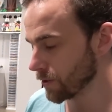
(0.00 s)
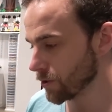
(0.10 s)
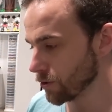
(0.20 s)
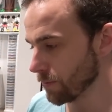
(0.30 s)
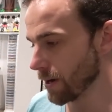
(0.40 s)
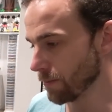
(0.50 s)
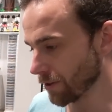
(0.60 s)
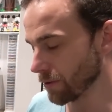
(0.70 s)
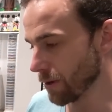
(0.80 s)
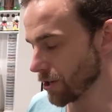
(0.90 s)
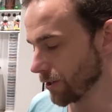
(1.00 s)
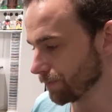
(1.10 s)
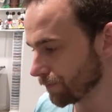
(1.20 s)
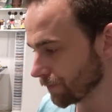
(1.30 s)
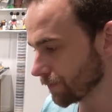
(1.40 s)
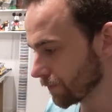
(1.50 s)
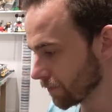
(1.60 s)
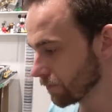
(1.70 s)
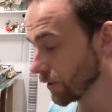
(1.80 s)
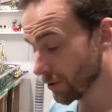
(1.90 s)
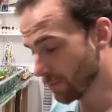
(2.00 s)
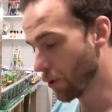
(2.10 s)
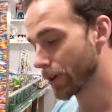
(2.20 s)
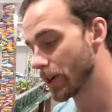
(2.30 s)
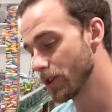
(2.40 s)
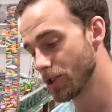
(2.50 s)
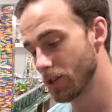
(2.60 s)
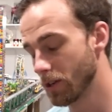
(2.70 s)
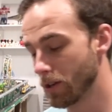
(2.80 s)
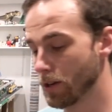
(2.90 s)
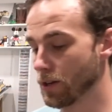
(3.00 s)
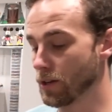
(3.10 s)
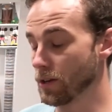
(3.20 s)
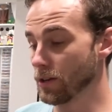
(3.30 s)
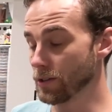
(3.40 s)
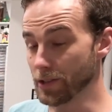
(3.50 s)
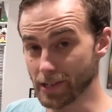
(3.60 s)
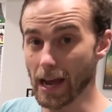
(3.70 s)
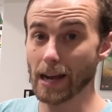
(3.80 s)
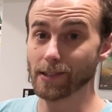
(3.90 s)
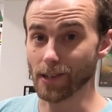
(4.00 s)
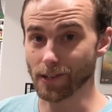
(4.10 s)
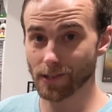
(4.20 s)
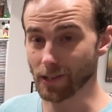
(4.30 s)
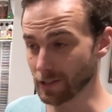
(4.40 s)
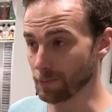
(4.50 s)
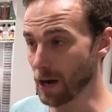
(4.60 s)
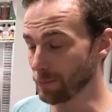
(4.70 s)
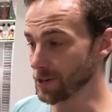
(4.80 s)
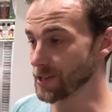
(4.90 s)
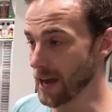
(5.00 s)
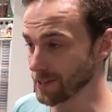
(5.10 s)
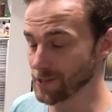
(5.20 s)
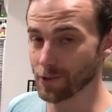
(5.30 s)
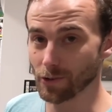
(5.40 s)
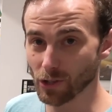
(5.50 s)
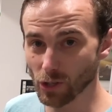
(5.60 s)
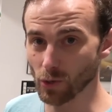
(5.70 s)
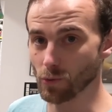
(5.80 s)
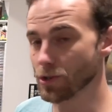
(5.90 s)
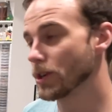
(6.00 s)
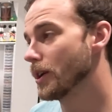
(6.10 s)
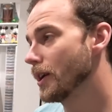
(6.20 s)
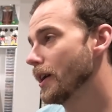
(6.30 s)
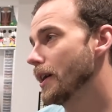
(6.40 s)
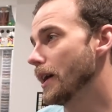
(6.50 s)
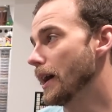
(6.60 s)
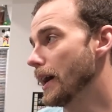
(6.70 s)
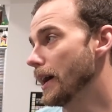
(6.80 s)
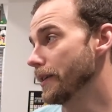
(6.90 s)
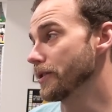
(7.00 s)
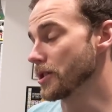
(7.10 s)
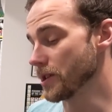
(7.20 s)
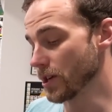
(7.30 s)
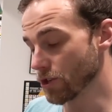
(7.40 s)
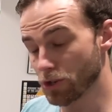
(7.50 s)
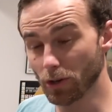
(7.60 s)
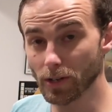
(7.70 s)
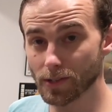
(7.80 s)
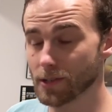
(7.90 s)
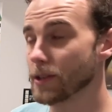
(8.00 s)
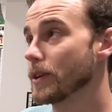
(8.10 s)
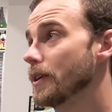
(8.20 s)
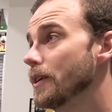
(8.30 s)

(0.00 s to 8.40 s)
to my monthly budget. The mortgage, the taxes, like the property taxes are huge. Uh, the insurance,